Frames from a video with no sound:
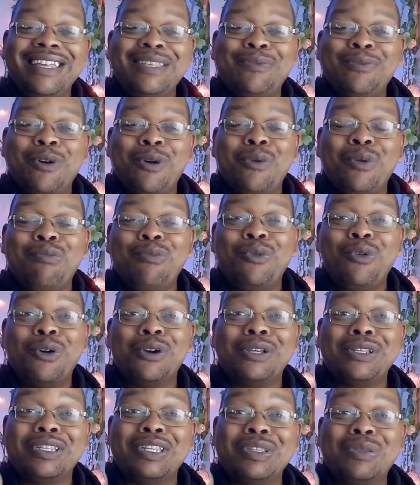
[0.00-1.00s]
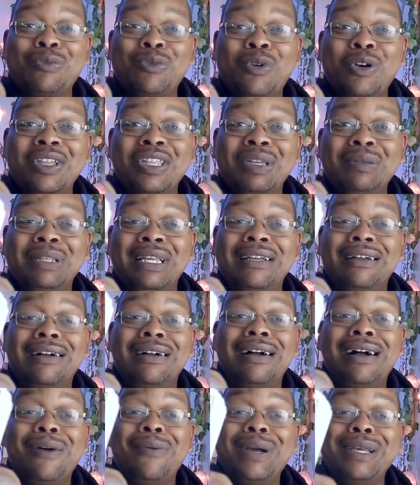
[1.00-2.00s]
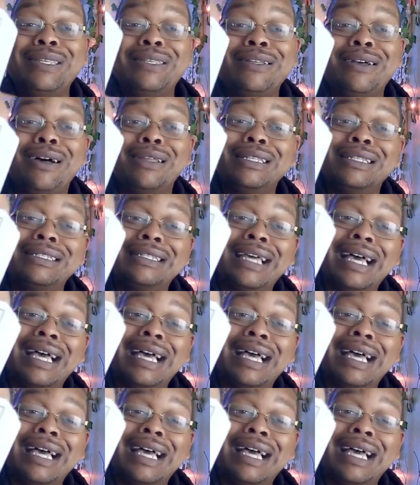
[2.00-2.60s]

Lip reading: it's more remorse. It's more than like, oh, I wasted all this